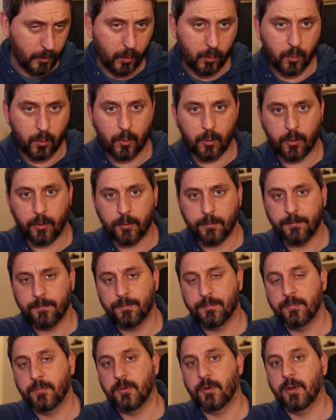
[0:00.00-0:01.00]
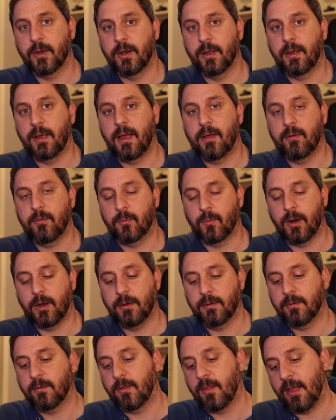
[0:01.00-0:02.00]
or you're going to
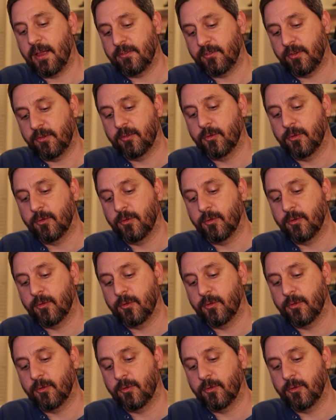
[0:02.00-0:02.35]
write classes